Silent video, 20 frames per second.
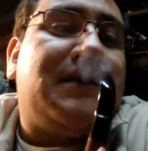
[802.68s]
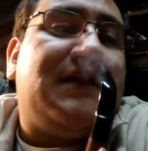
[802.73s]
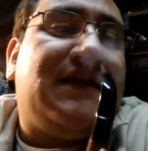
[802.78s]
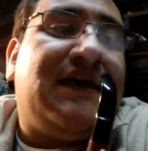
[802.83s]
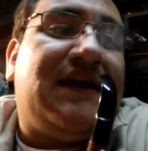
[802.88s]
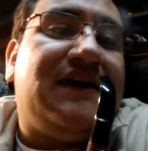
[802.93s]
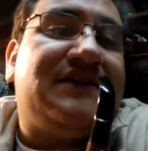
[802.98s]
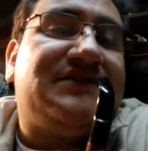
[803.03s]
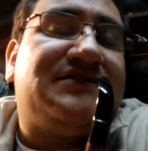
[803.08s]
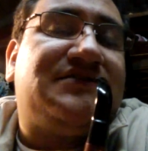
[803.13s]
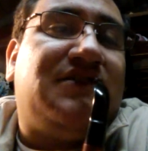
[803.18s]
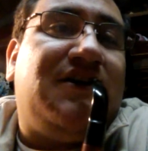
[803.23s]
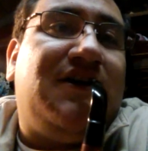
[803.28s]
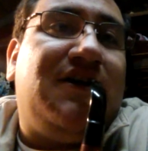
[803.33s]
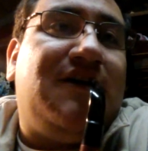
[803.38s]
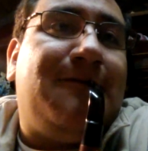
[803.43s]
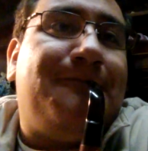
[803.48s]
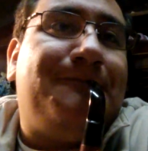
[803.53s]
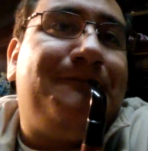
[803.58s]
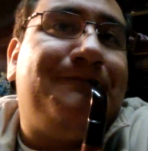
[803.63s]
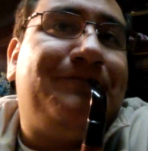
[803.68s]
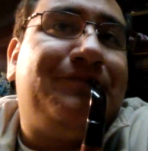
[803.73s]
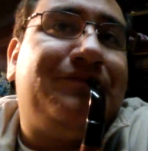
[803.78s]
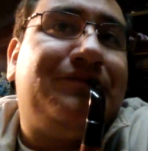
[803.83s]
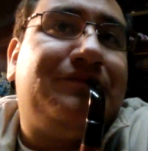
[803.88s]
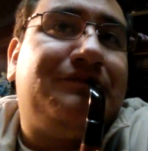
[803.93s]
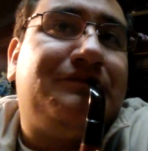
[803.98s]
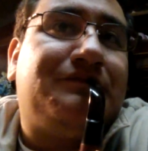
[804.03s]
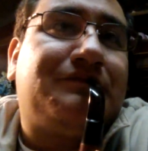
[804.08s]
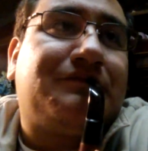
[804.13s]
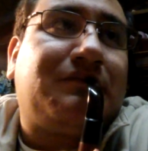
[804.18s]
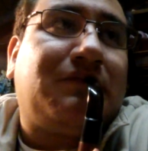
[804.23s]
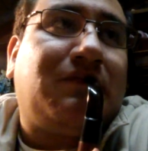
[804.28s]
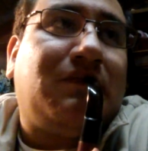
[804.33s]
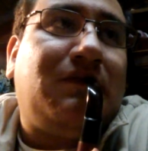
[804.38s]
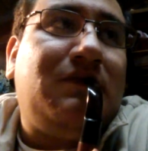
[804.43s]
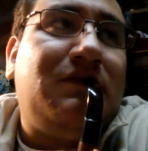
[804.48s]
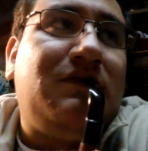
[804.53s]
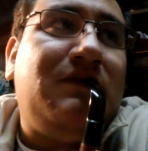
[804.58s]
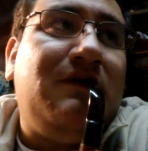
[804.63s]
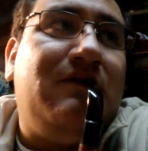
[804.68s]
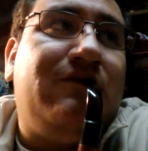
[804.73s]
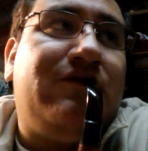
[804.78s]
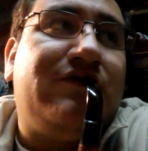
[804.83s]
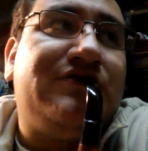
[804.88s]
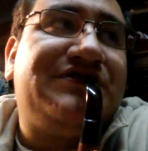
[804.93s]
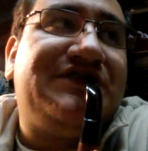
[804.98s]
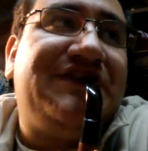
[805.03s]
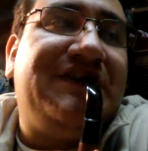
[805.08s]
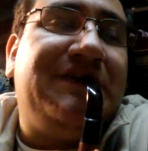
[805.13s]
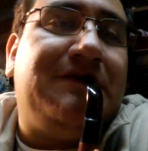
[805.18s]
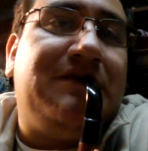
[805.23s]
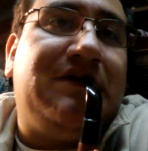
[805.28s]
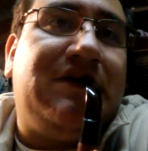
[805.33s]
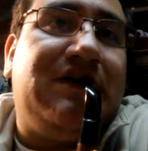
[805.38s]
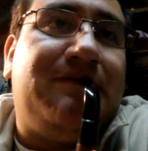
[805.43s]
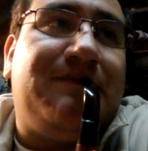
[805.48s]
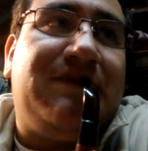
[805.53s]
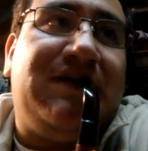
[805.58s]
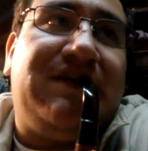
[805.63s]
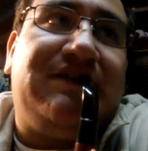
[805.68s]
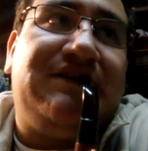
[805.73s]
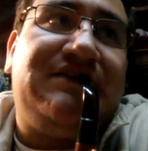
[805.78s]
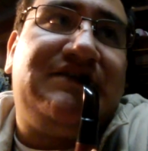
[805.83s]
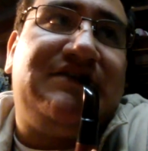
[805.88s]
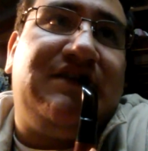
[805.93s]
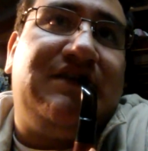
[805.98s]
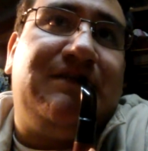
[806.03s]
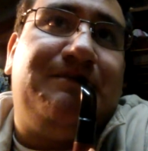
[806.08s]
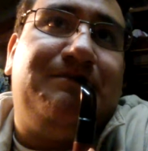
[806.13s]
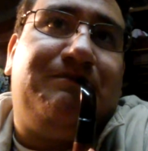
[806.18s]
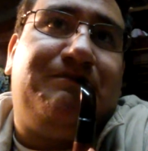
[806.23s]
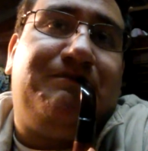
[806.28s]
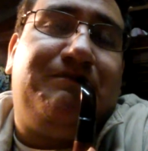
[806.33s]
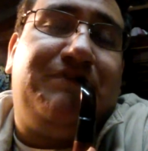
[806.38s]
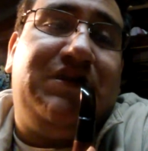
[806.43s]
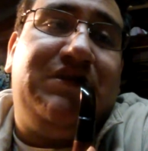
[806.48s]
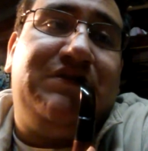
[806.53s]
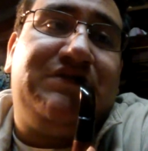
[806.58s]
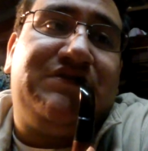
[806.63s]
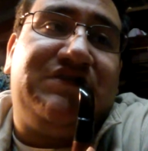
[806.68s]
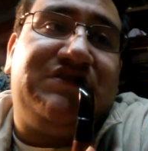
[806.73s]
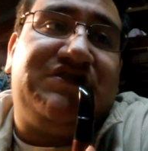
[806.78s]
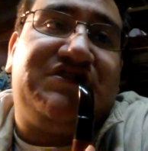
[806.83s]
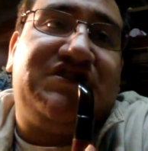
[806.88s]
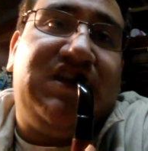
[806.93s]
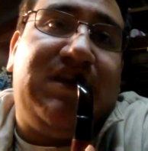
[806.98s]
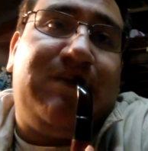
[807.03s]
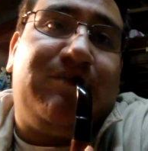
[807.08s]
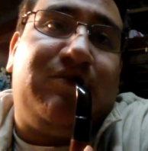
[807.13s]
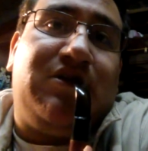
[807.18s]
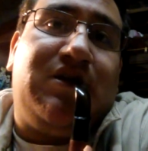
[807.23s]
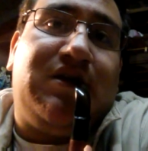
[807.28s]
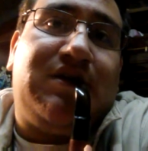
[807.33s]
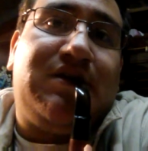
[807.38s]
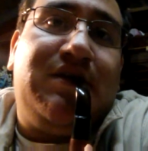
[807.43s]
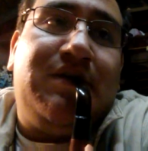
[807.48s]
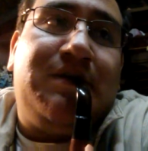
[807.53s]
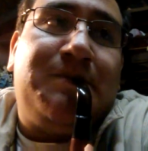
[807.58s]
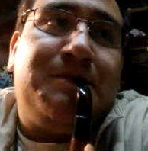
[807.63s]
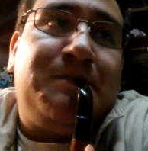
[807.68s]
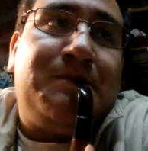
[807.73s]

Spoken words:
that I saw for sale, at least a Peterson Shamrock,